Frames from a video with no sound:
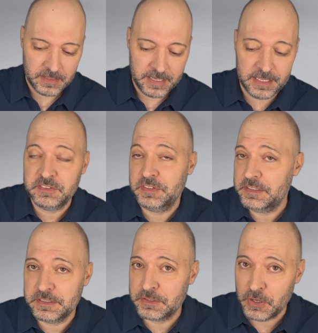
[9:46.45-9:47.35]
It
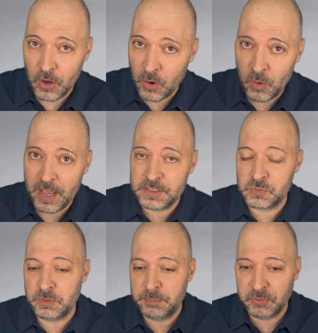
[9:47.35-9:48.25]
didn't go as
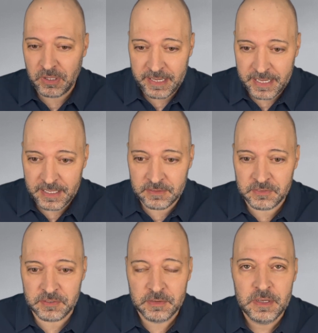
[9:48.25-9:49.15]
we
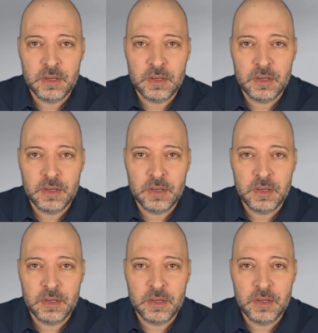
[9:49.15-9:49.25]
planned.